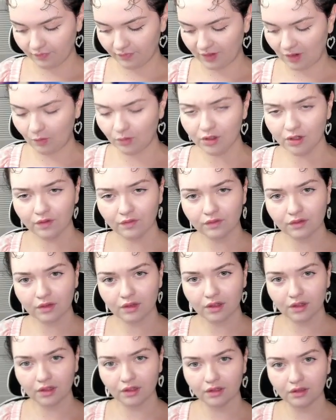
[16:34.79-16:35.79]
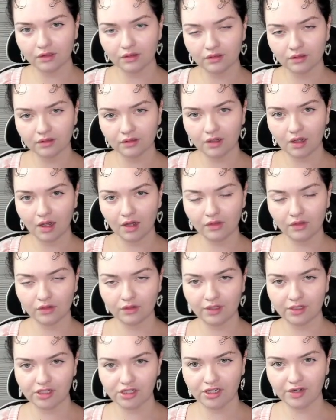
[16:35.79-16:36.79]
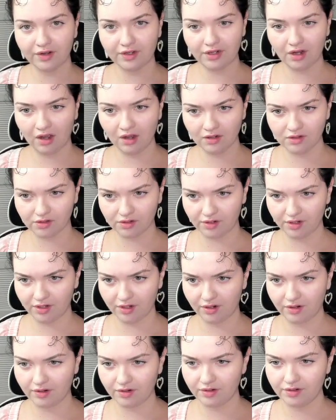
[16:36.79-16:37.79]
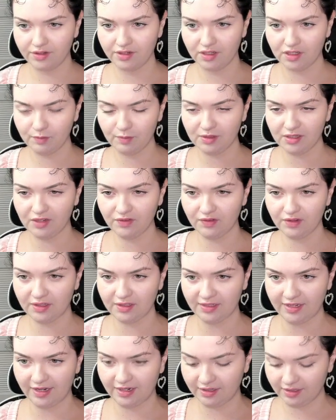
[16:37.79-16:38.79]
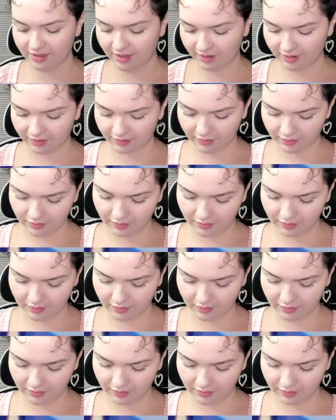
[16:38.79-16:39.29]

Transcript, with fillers: I wonder if the other legendary dogs are in here, or is it specifically Entei?